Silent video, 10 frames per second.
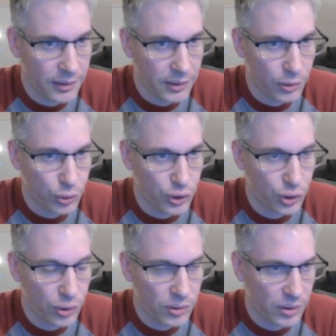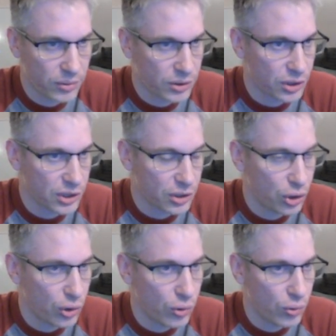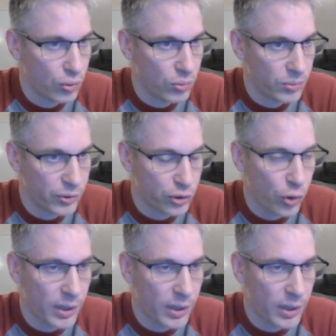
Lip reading: There's no way